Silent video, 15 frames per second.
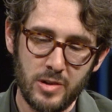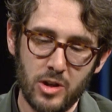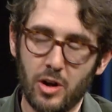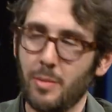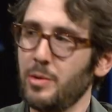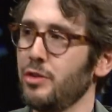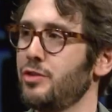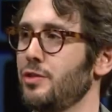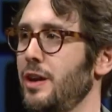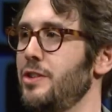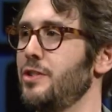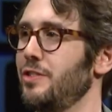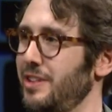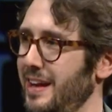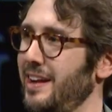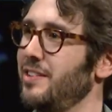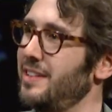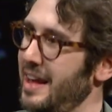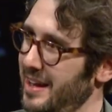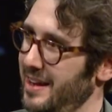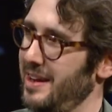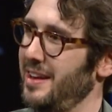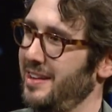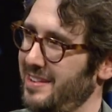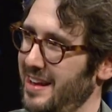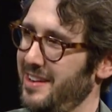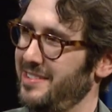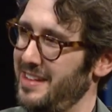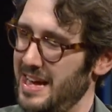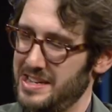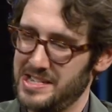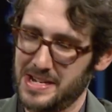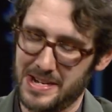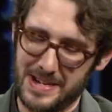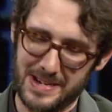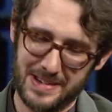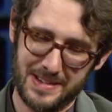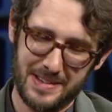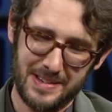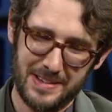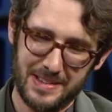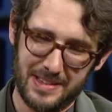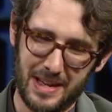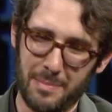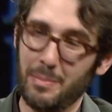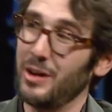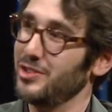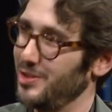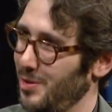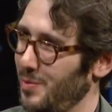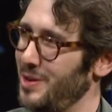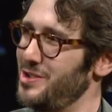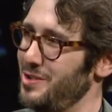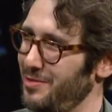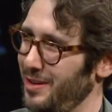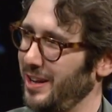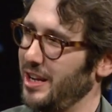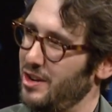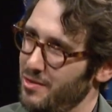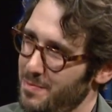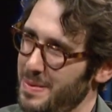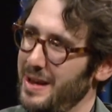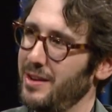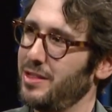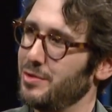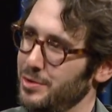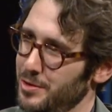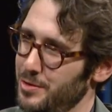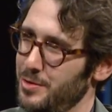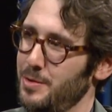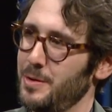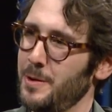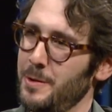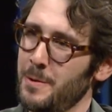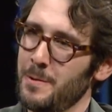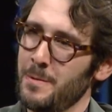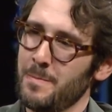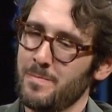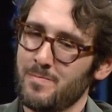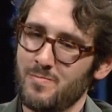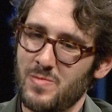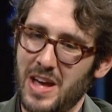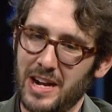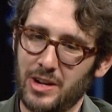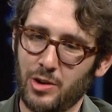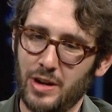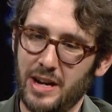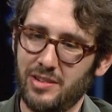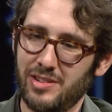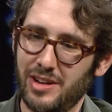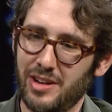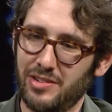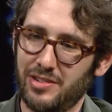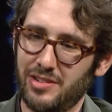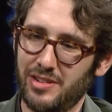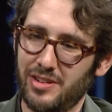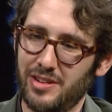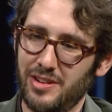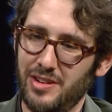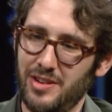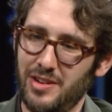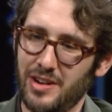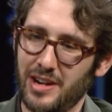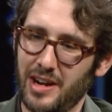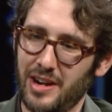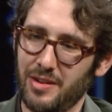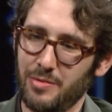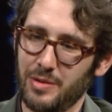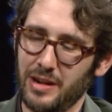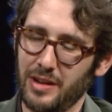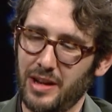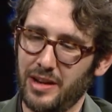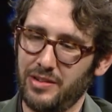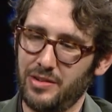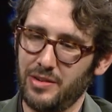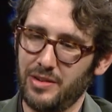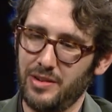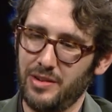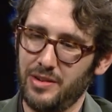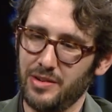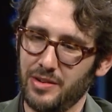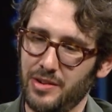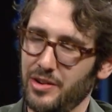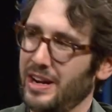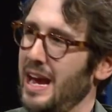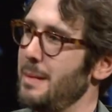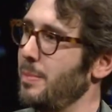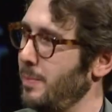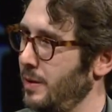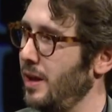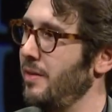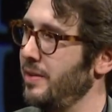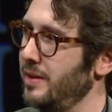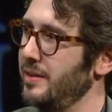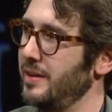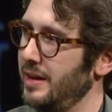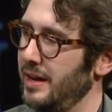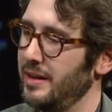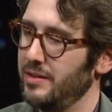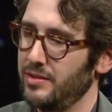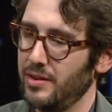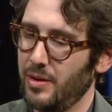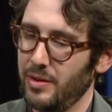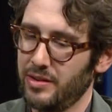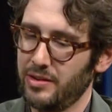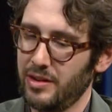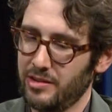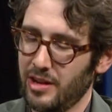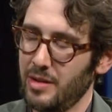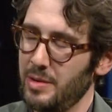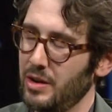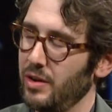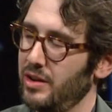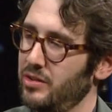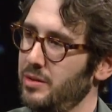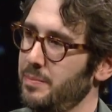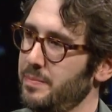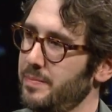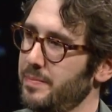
you know, I'm no stranger. It's again, it's that it's that it's that, uh, that muscle. Once you feel like you've been through that craziness, you kind of realize you, you're, you're capable of it, and so it's it's going to be crazy.